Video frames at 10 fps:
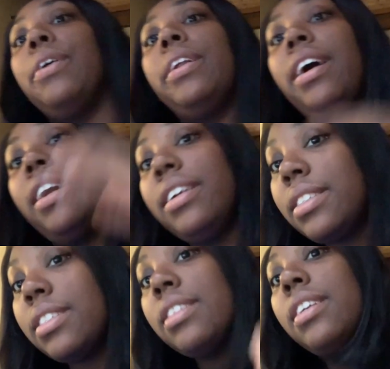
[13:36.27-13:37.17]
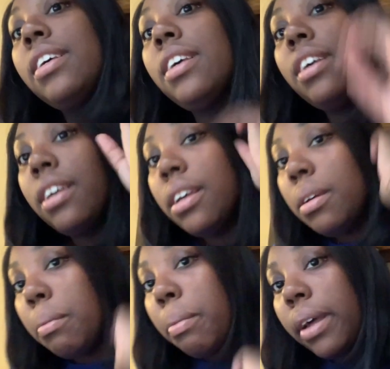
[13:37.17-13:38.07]
not,
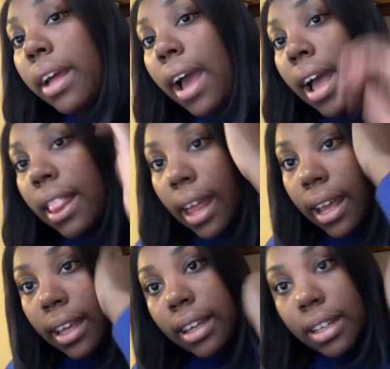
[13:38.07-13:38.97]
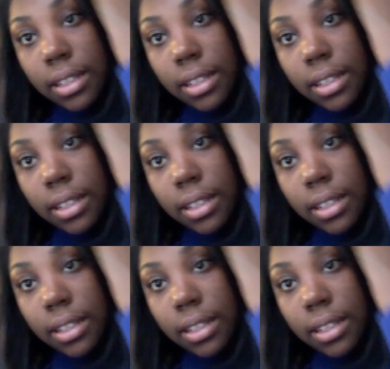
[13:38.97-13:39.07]
but I like it.